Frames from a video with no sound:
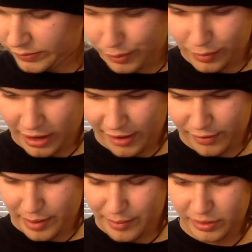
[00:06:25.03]
From what I
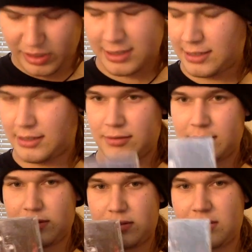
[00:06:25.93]
remember, this is,
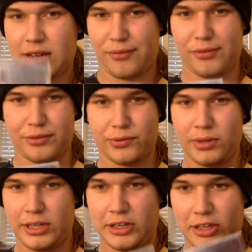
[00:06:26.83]
stuff was
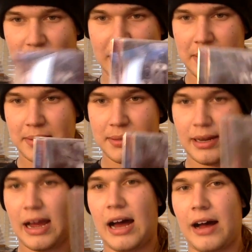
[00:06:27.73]
really good.
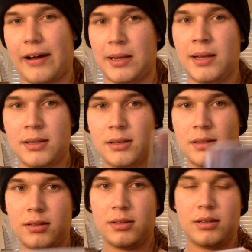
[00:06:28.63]
Uh,
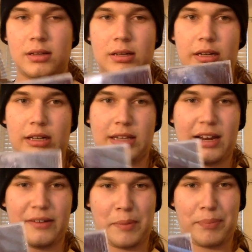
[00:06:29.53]
just
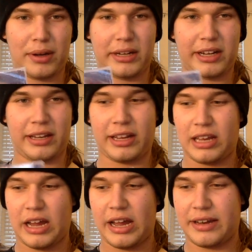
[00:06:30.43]
kind of a punch in the
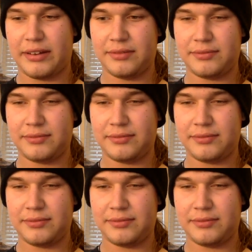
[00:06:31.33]
gut.